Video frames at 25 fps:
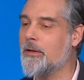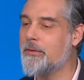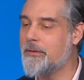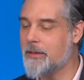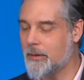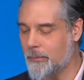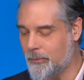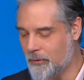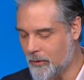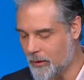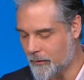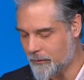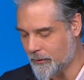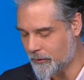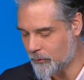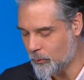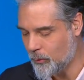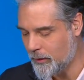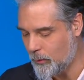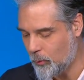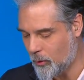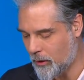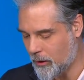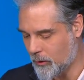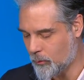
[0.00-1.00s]
at the Observers,
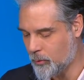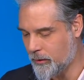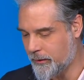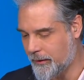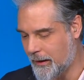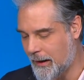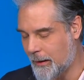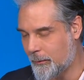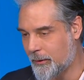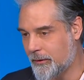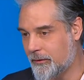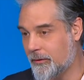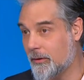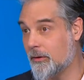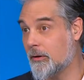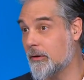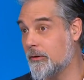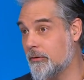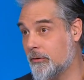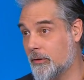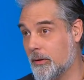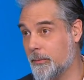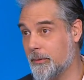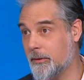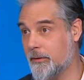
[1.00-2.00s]
we work with amateur
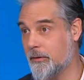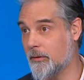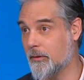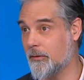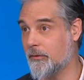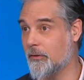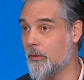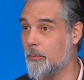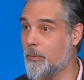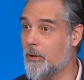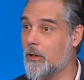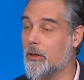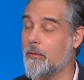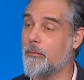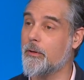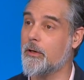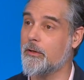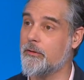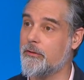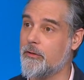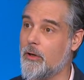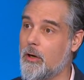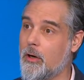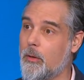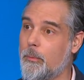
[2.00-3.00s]
contributors, so part of our
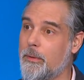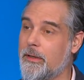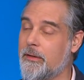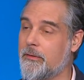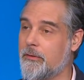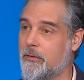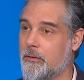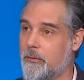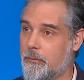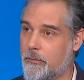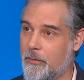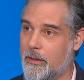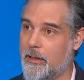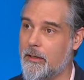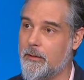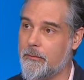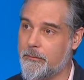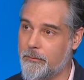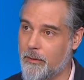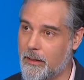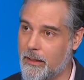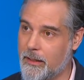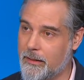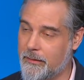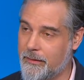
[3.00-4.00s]
job is to
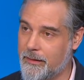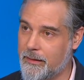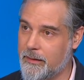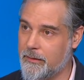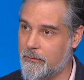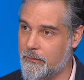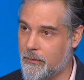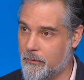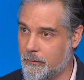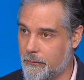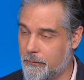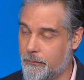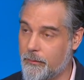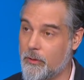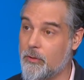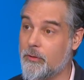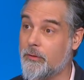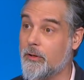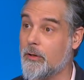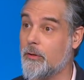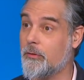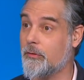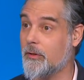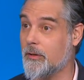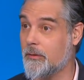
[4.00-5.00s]
verify the
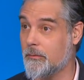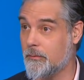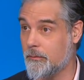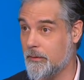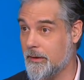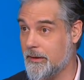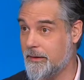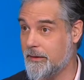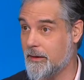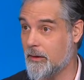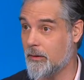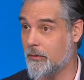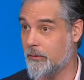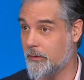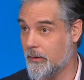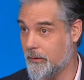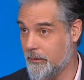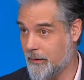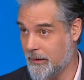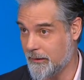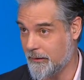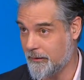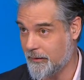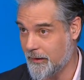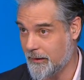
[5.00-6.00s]
photos and videos that
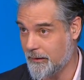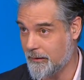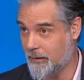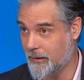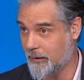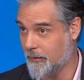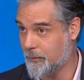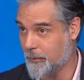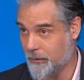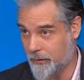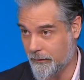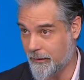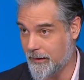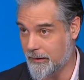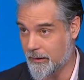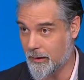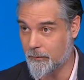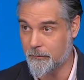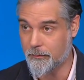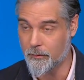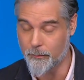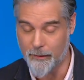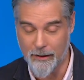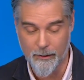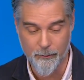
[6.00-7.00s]
they send us, because they
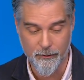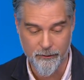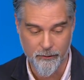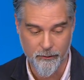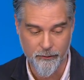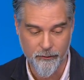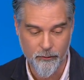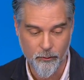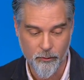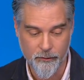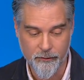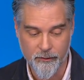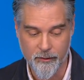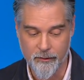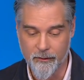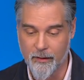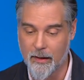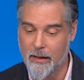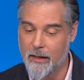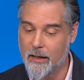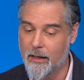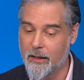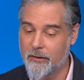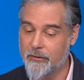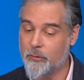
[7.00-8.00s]
come from amateur sources.
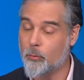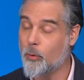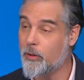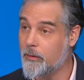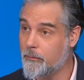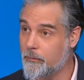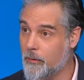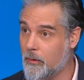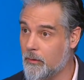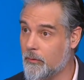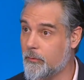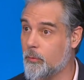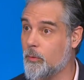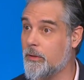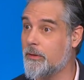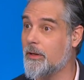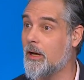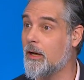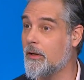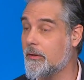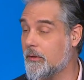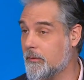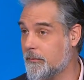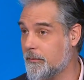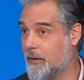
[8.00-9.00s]
So we're involved with
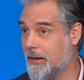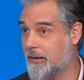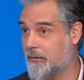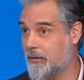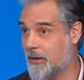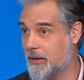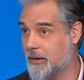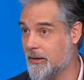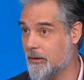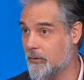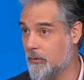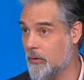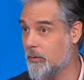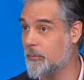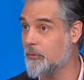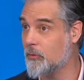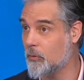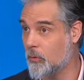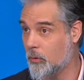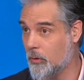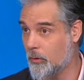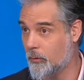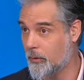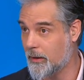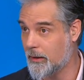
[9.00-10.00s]
other fact-checking groups
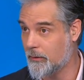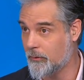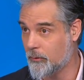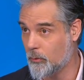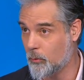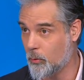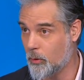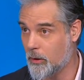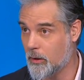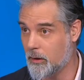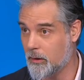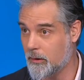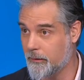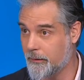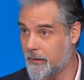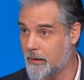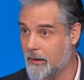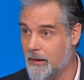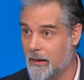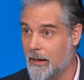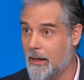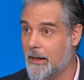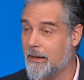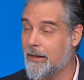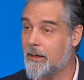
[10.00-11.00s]
all around the world.
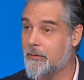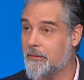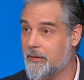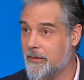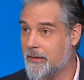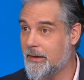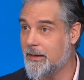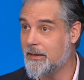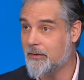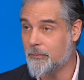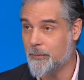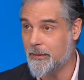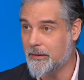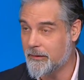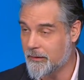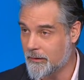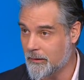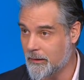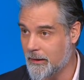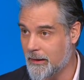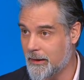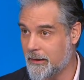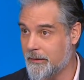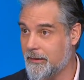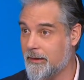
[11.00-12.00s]
Now, today has been
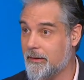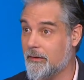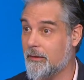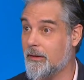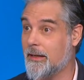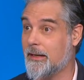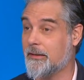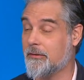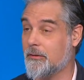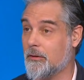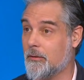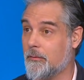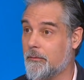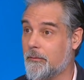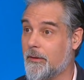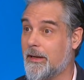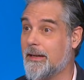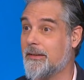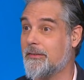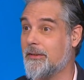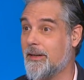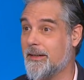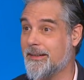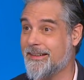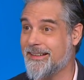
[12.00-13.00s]
declared International
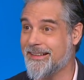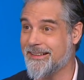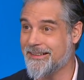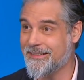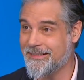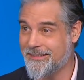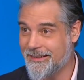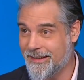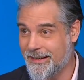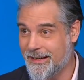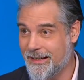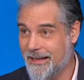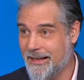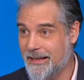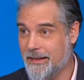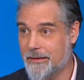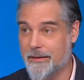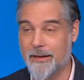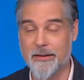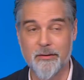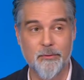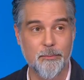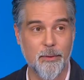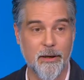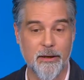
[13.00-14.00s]
Fact-Checking Day.
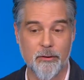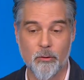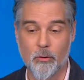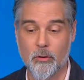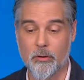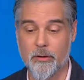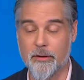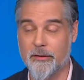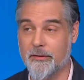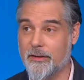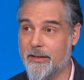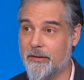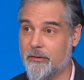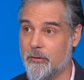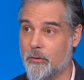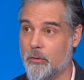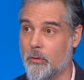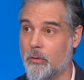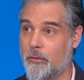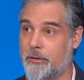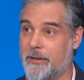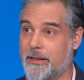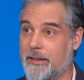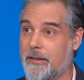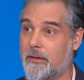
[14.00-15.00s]
That's by an organization
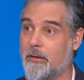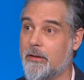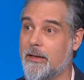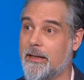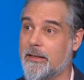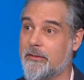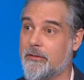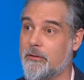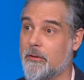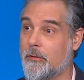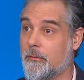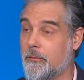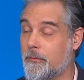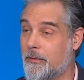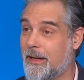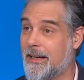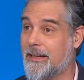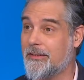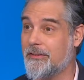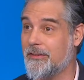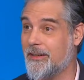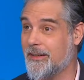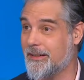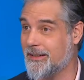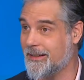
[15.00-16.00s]
called the International
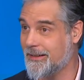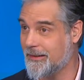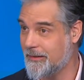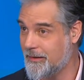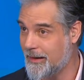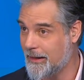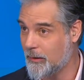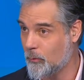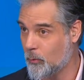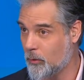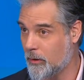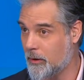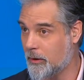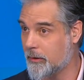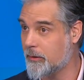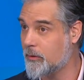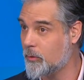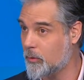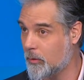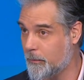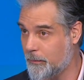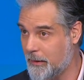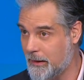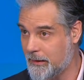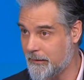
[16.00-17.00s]
Fact-Checking Network,
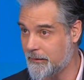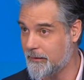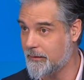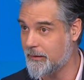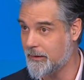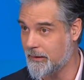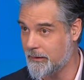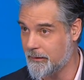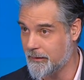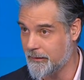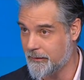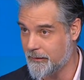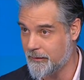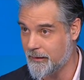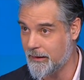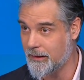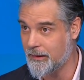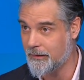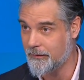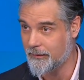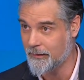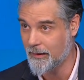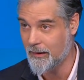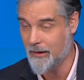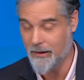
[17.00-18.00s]
who are based in the
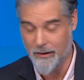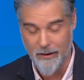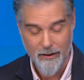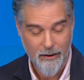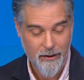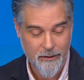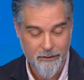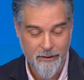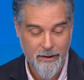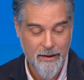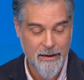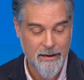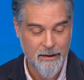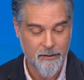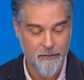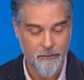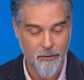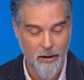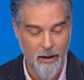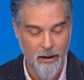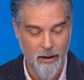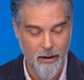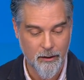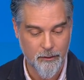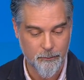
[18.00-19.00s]
States. And they have
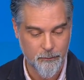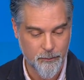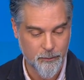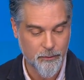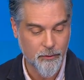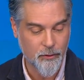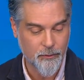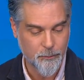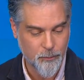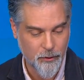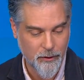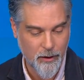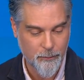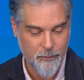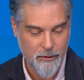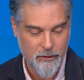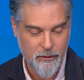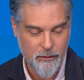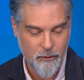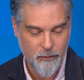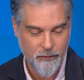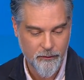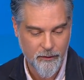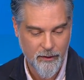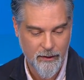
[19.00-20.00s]
put up a
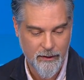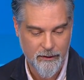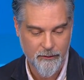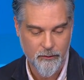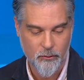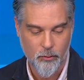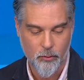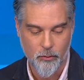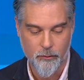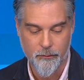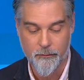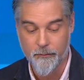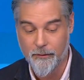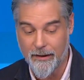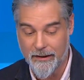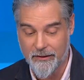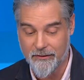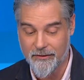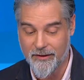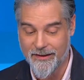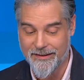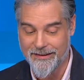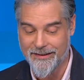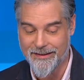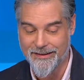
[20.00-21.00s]
new site called
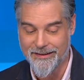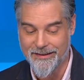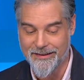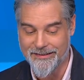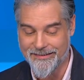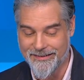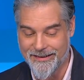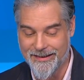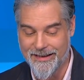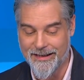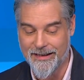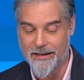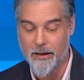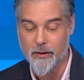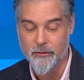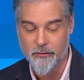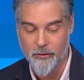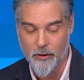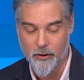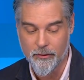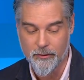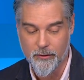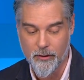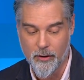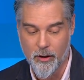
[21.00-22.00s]

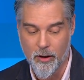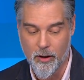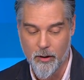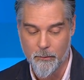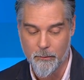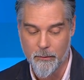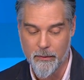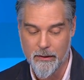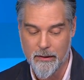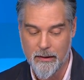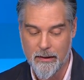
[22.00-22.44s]
factcheckingday.com.